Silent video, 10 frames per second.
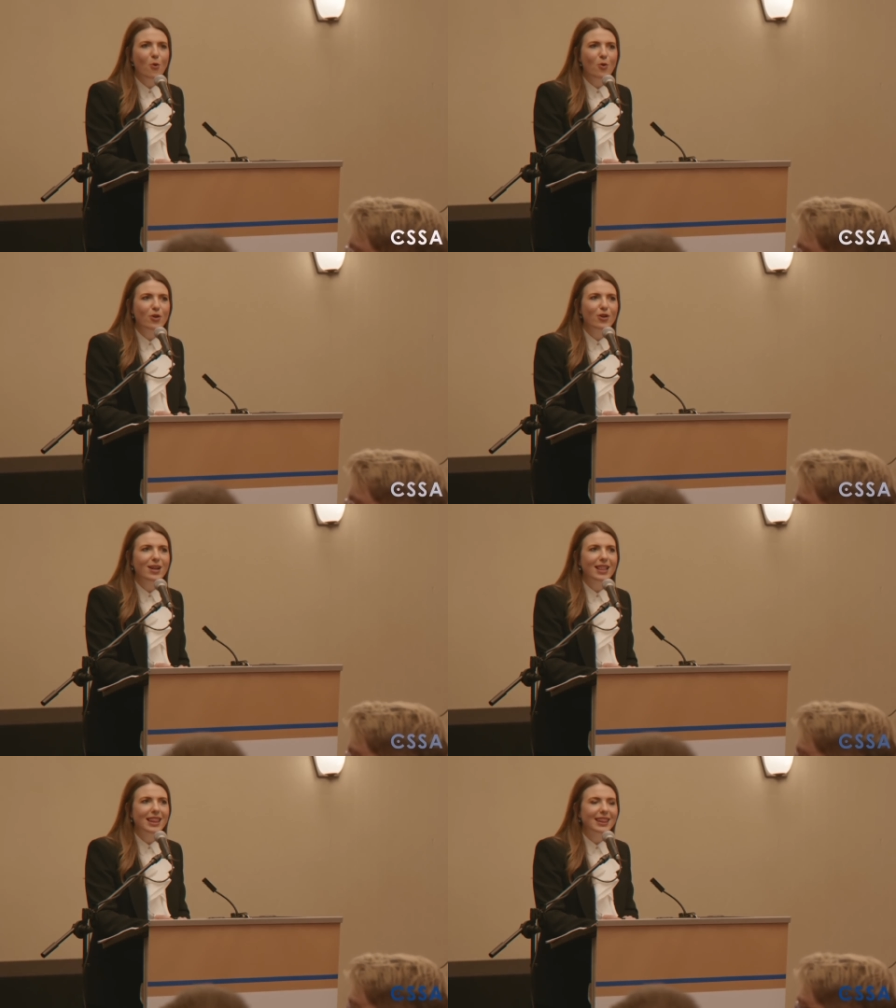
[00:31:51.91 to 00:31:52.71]

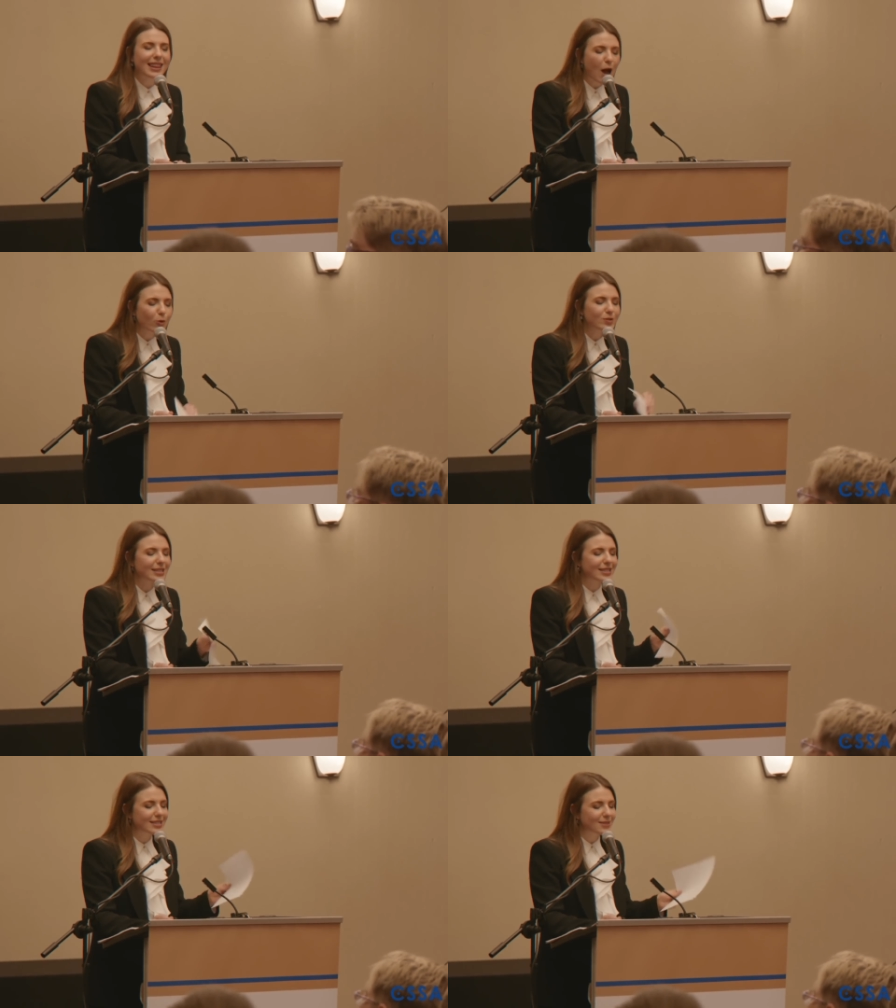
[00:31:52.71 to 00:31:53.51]
4,000
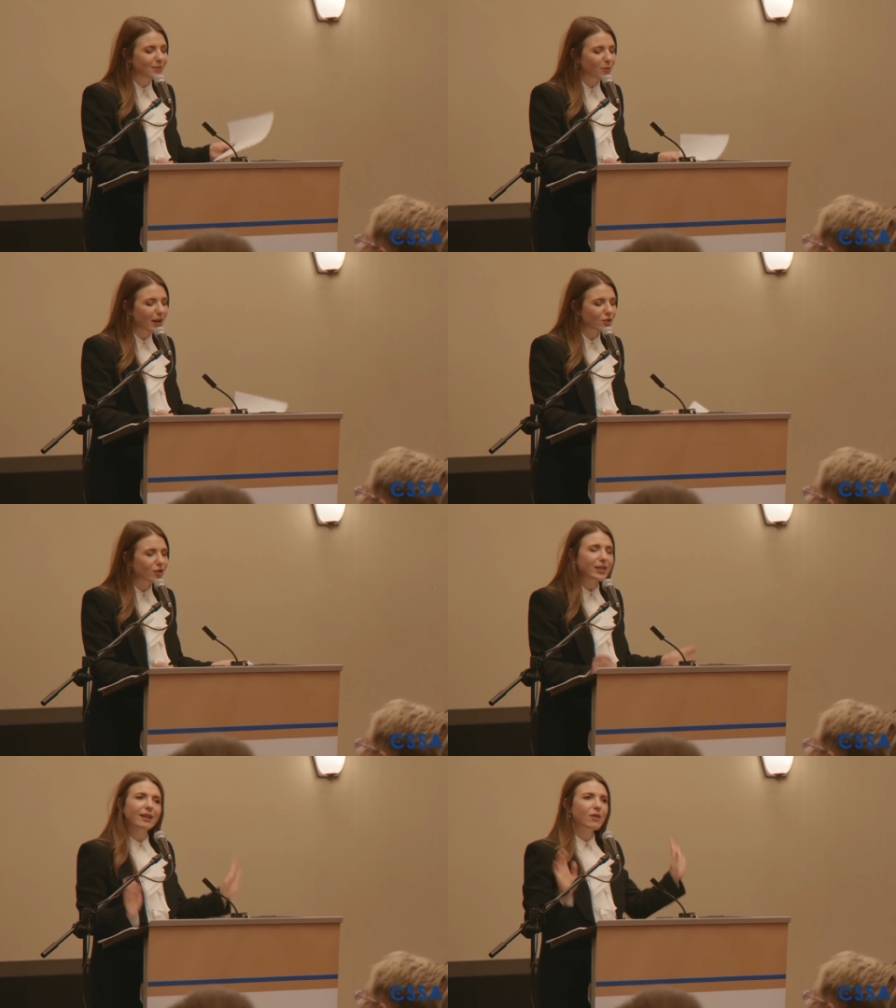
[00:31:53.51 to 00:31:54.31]
thousand middle
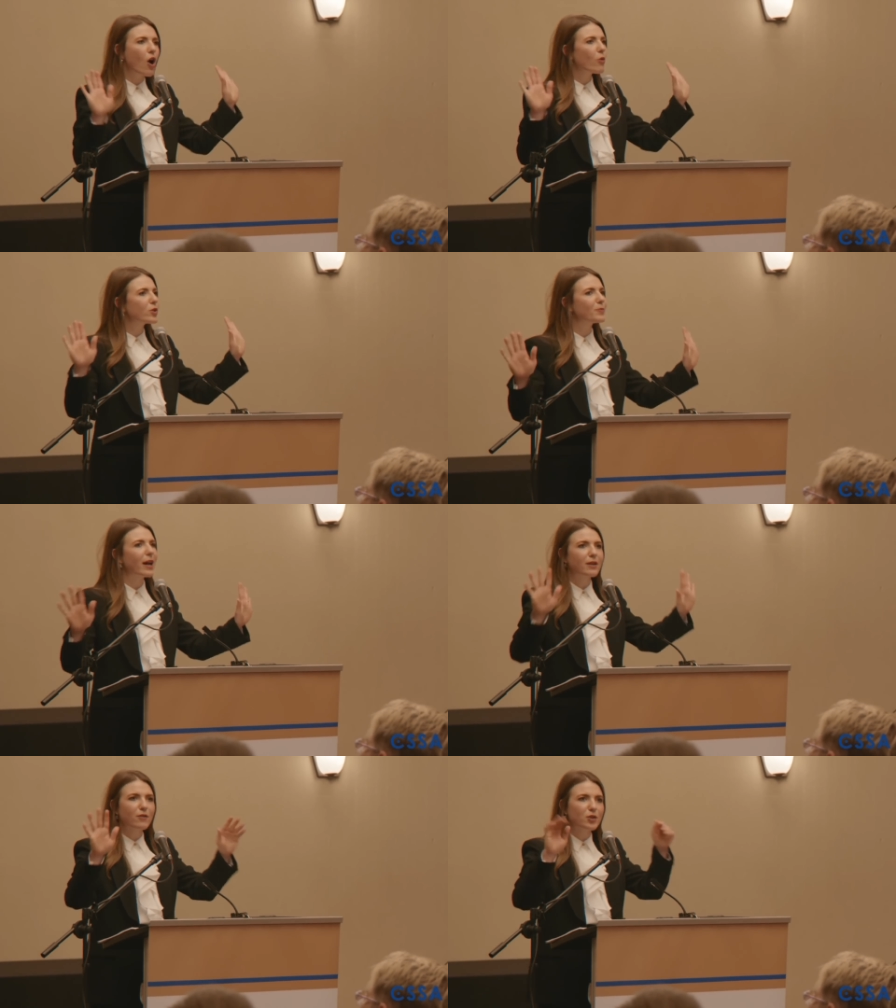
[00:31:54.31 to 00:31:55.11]
manager. Again, all
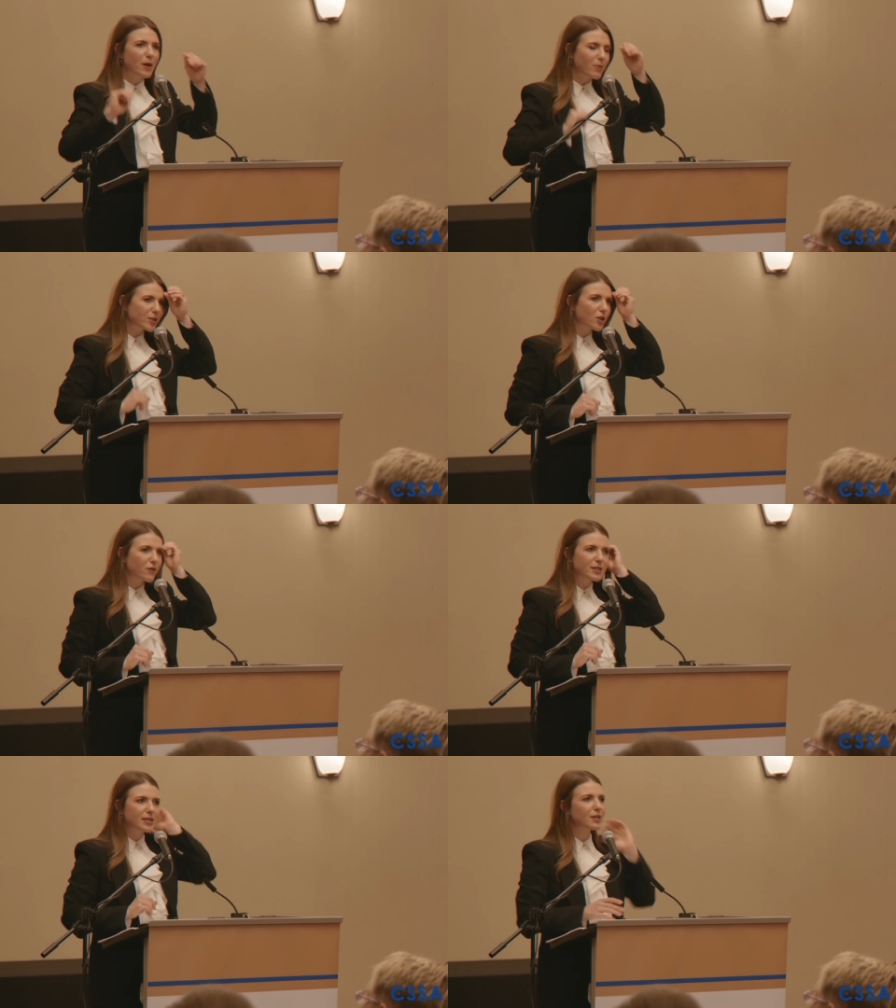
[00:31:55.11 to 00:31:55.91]
respect, If there's public
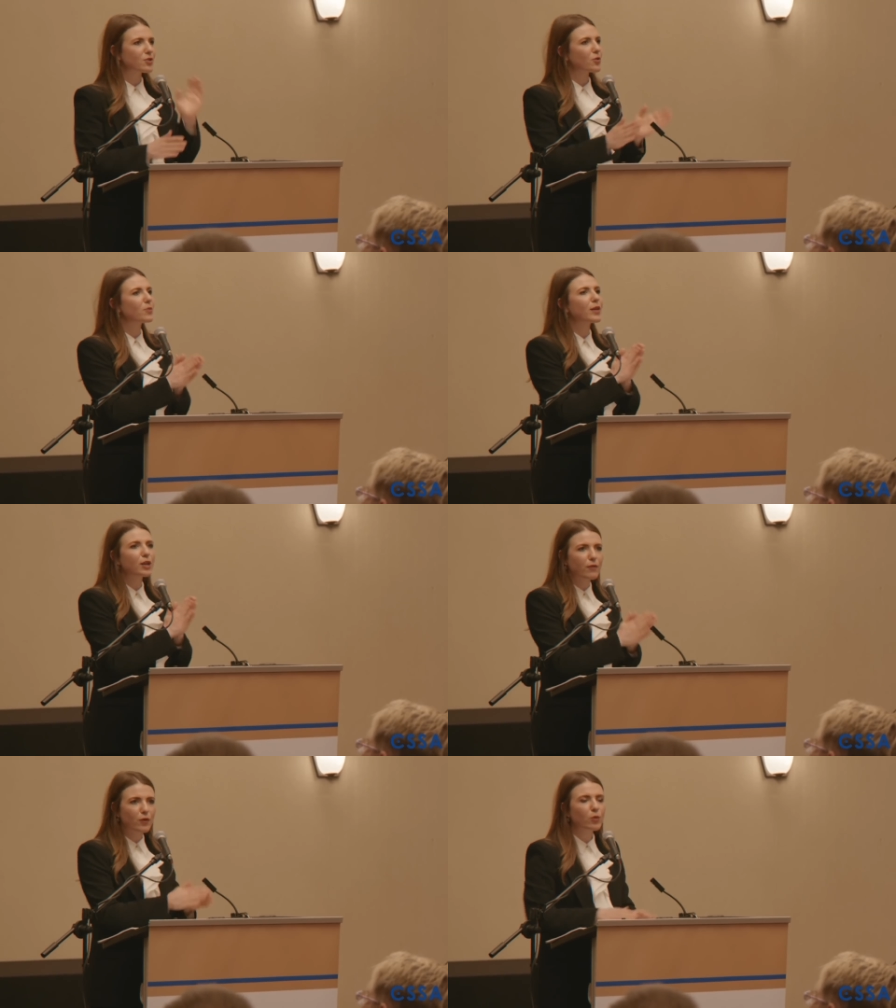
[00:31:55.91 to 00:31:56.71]
servants in this room,
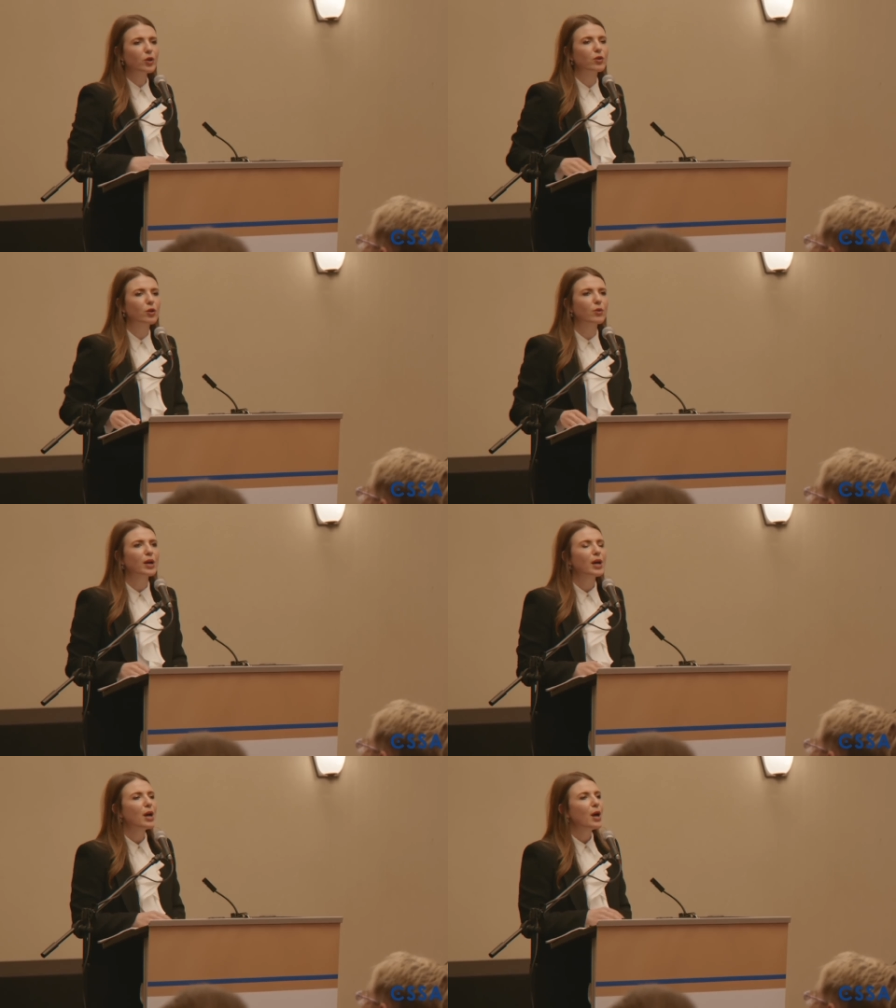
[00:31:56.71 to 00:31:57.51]
thank you for the work you do.
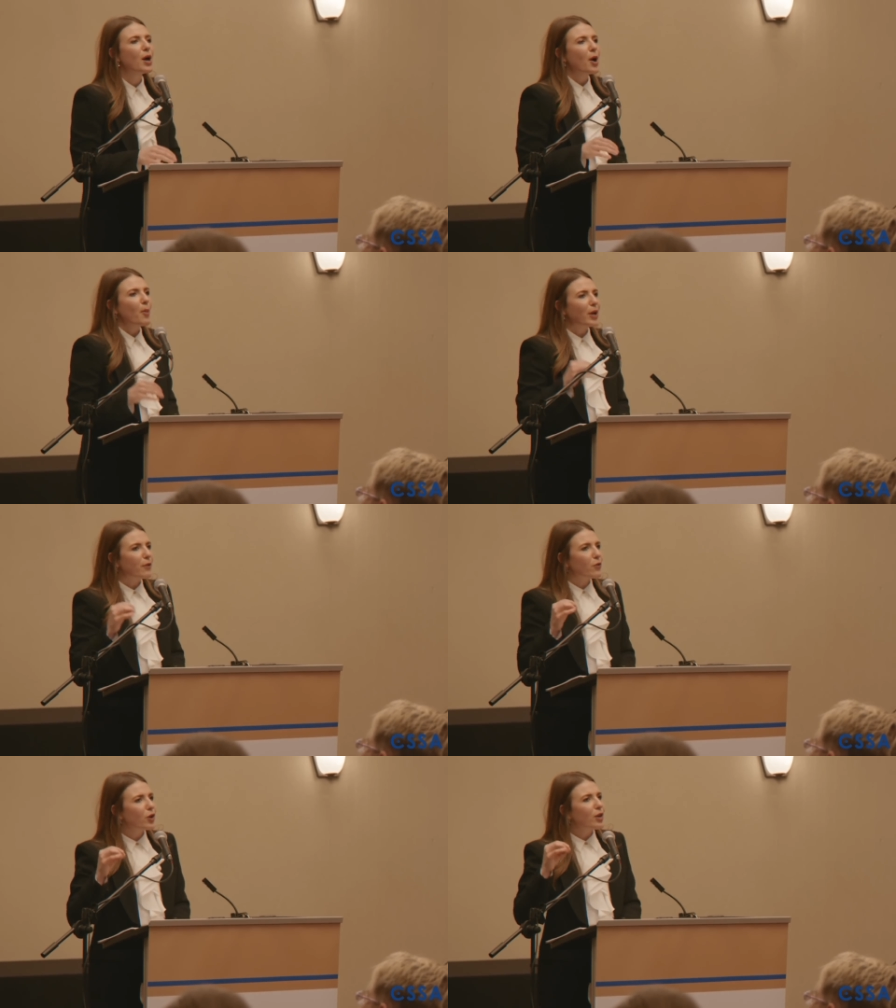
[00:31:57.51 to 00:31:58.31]
But
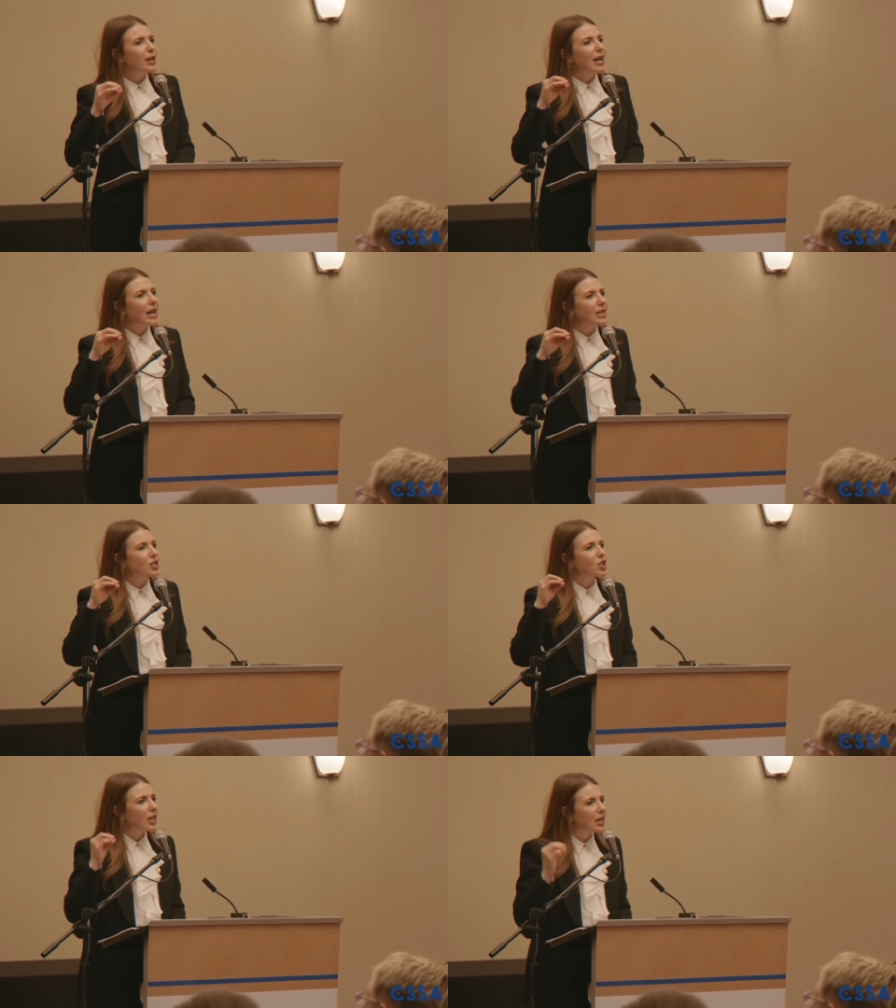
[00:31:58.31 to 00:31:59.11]
if we're gonna
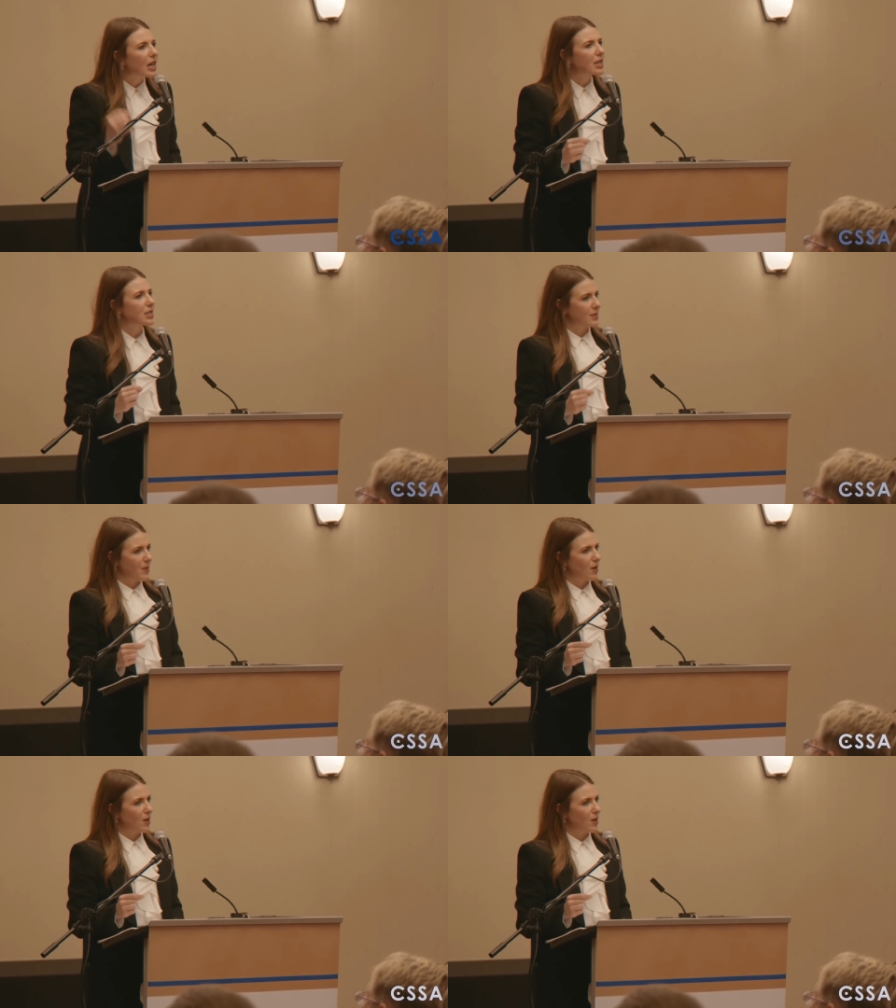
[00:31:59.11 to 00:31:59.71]
catch gun